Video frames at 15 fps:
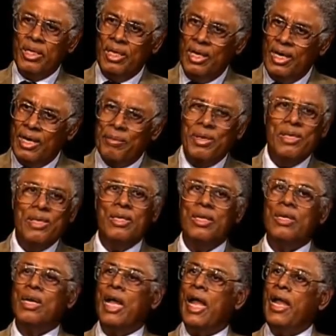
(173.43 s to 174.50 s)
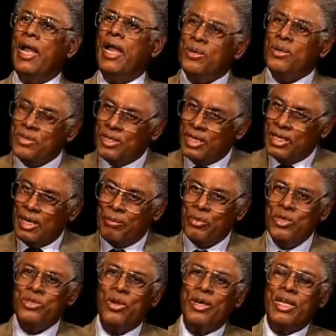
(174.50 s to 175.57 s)
Bill. I mean. ACORN. I
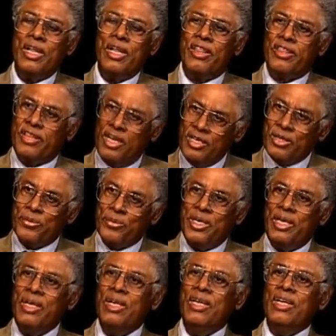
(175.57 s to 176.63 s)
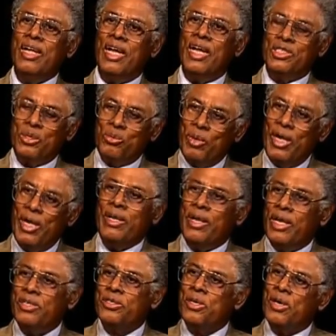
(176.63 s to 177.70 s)
mean, we're talking thuggery as the way
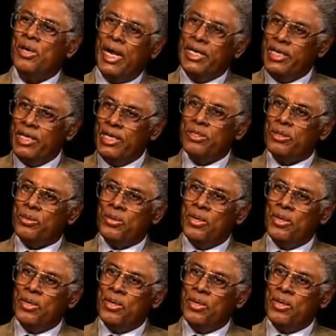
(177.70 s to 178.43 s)
to get your ideas